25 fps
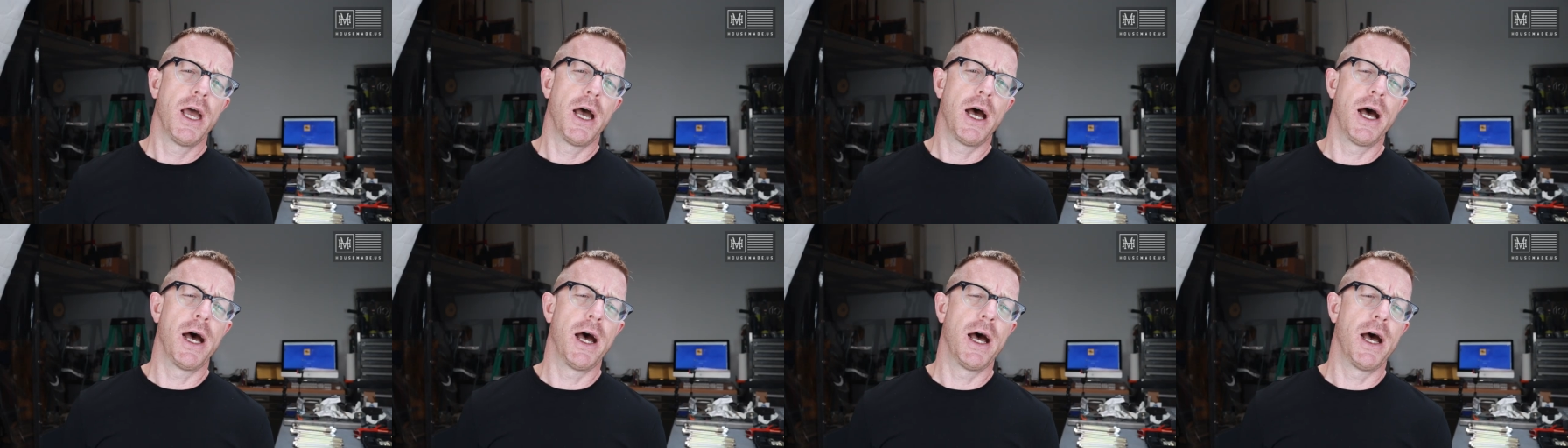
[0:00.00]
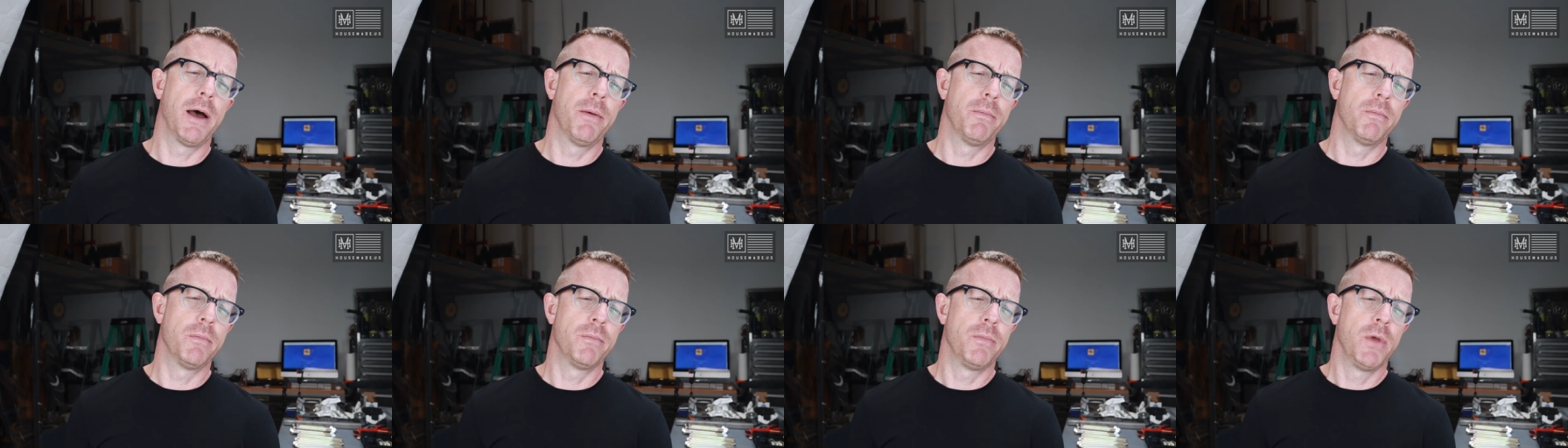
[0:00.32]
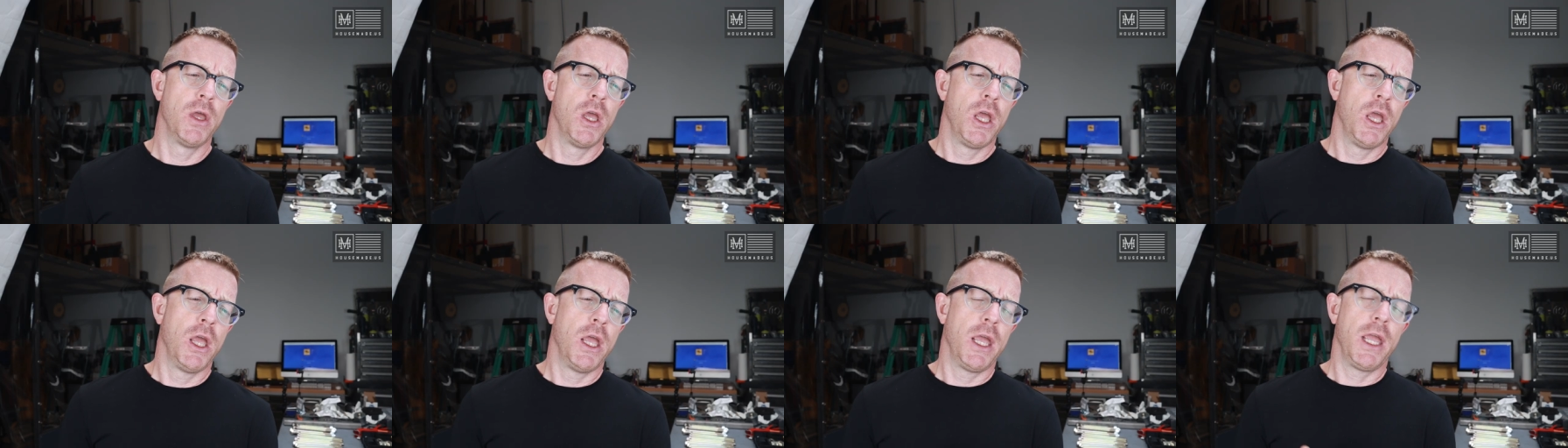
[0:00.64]
Um,
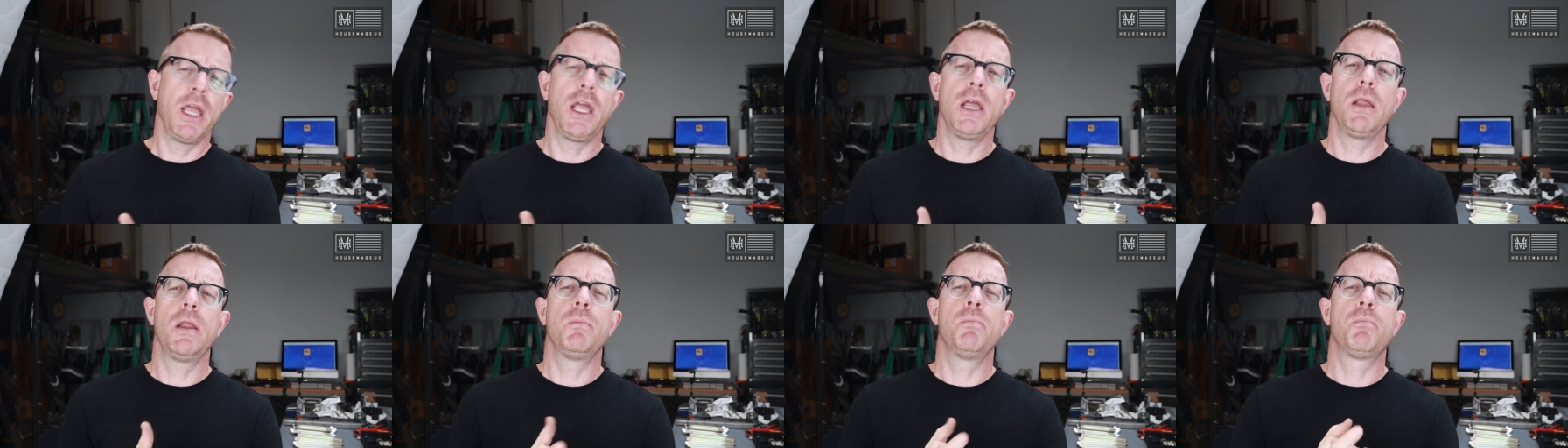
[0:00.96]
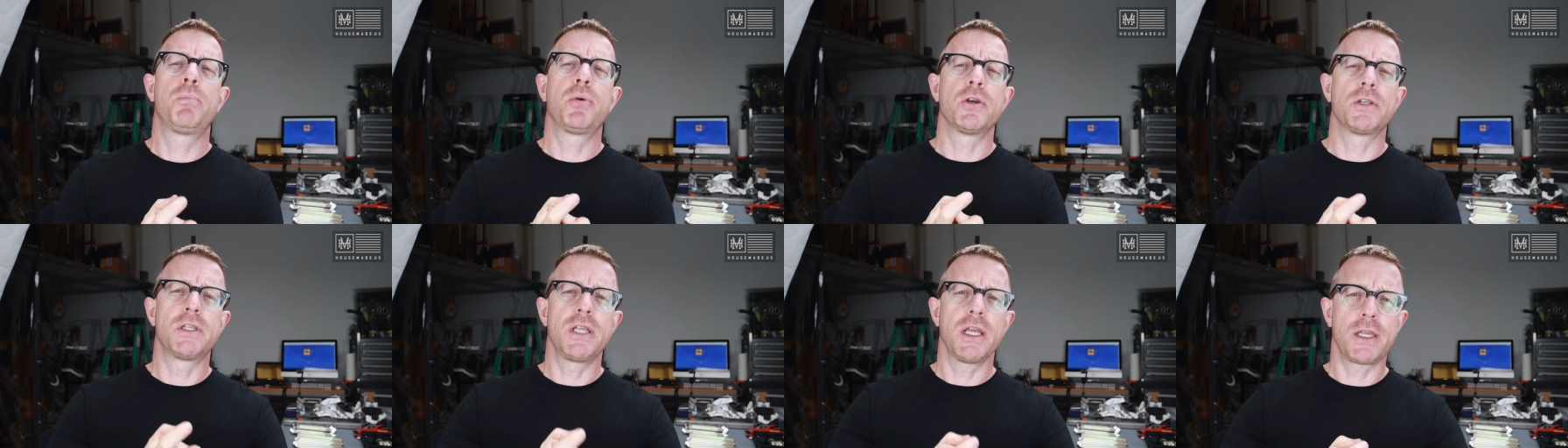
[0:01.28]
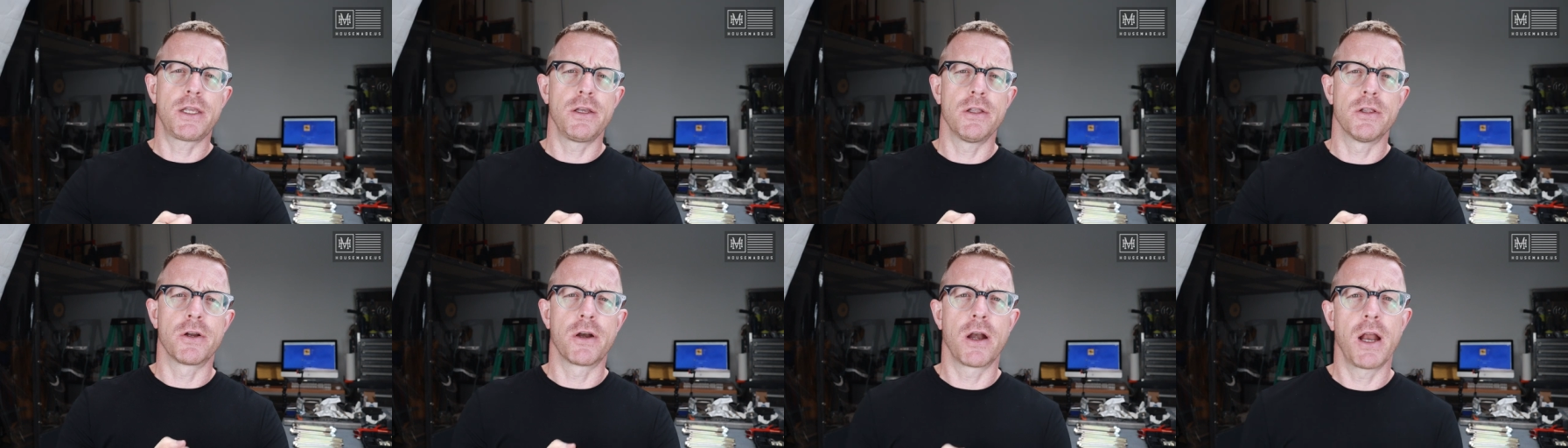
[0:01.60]
in
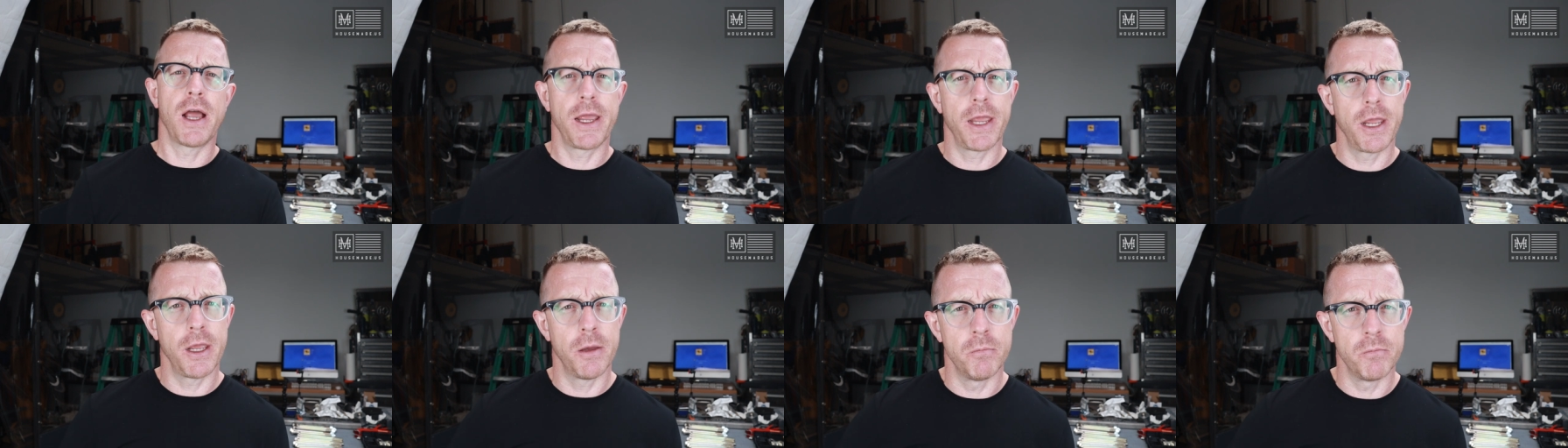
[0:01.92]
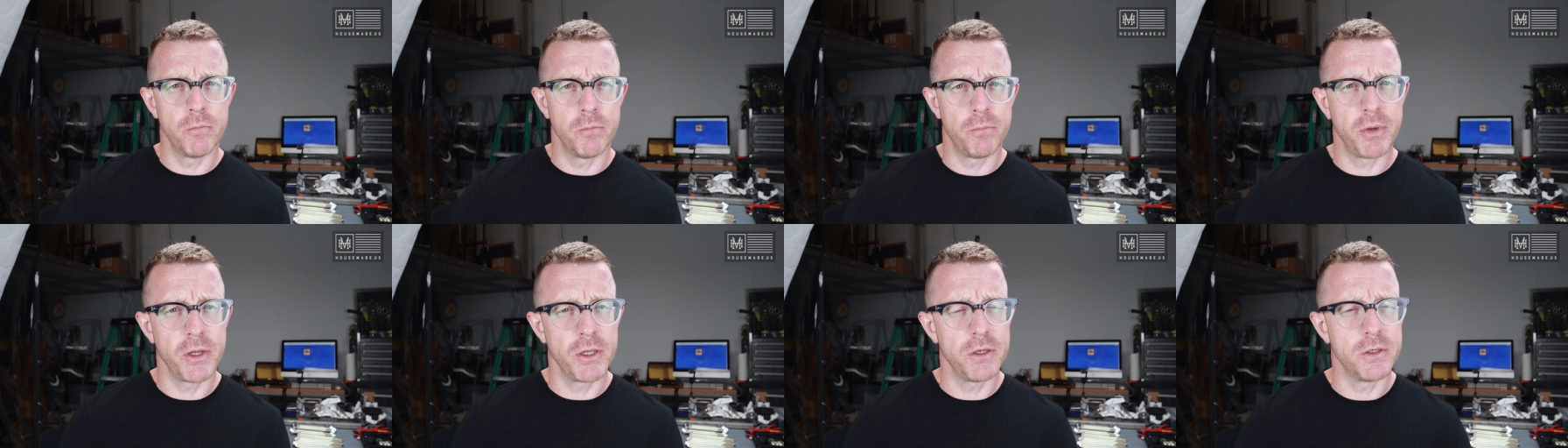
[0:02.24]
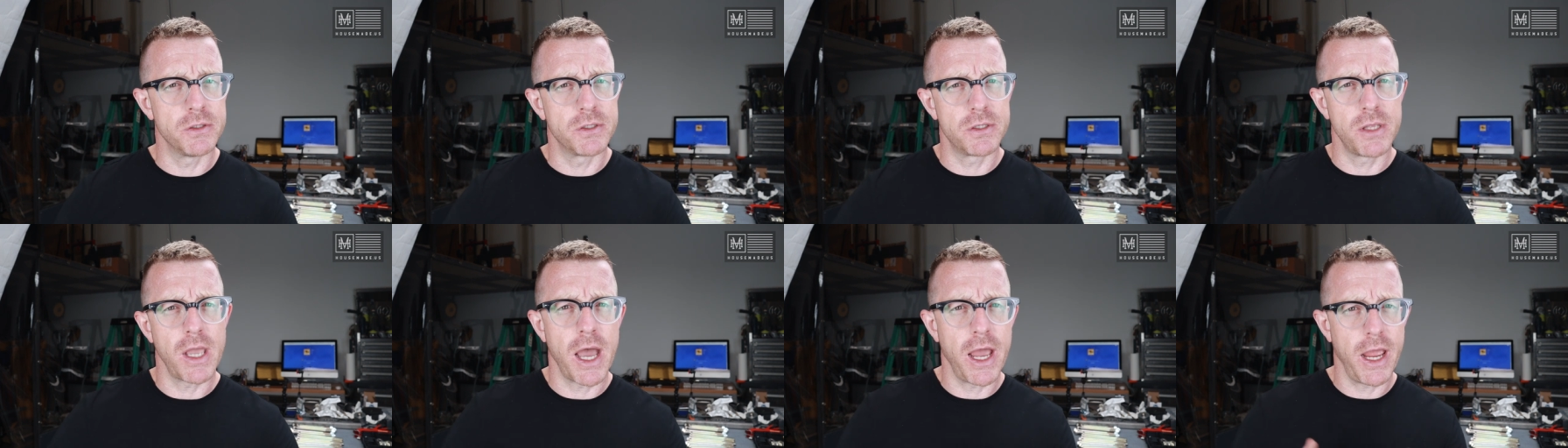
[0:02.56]
particular, I am
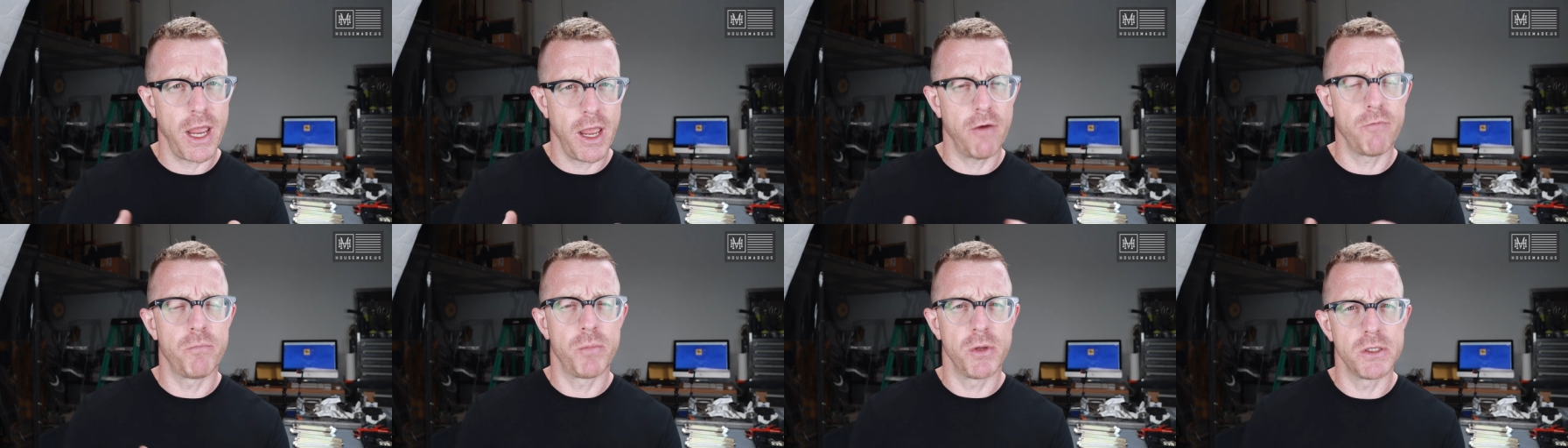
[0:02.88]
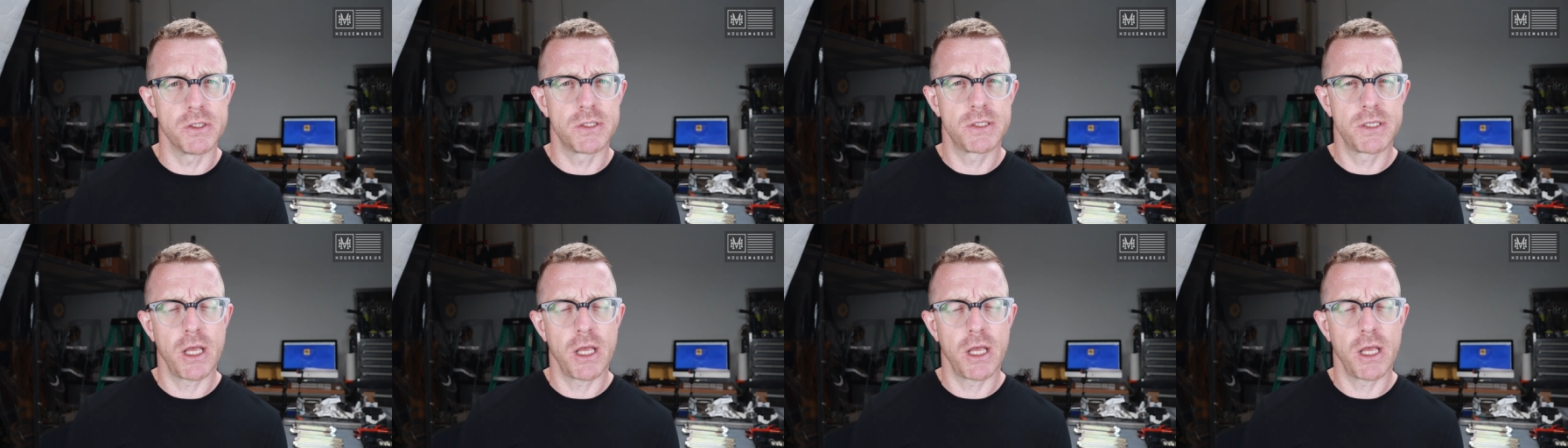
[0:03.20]
been I have been